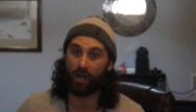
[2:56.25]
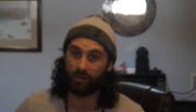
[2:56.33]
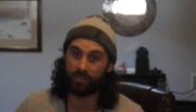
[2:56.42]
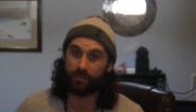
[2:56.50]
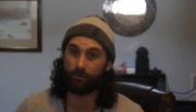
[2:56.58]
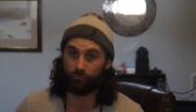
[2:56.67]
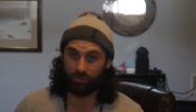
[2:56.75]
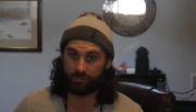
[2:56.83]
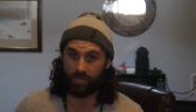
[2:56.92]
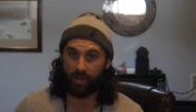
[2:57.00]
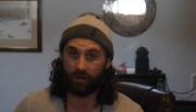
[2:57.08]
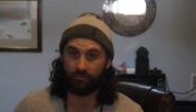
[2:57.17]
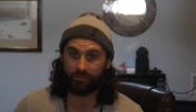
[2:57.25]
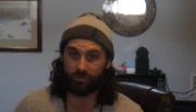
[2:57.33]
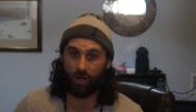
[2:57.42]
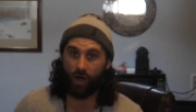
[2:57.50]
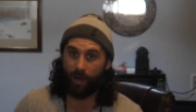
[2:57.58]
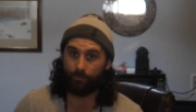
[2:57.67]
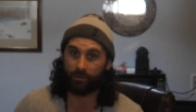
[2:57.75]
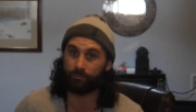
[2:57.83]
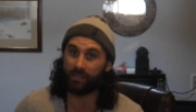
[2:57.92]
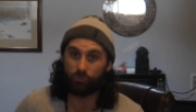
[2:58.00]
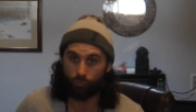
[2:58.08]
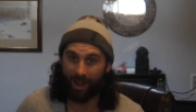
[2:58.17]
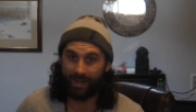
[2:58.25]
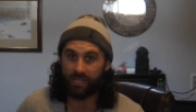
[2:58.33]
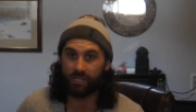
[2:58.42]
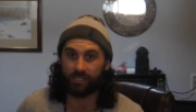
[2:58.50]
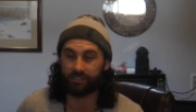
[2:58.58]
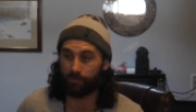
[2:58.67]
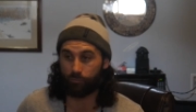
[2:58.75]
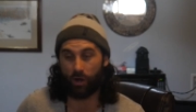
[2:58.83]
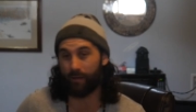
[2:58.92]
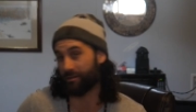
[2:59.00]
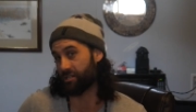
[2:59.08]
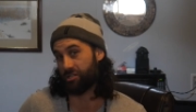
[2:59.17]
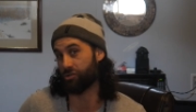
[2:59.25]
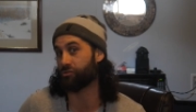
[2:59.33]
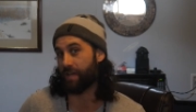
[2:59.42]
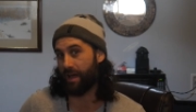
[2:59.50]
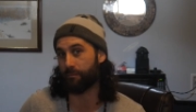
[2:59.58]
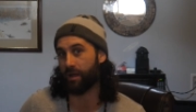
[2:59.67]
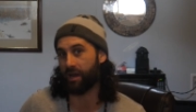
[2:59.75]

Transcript: I'm gonna keep it real tight off the top. Be ready because I'm probably gonna do 10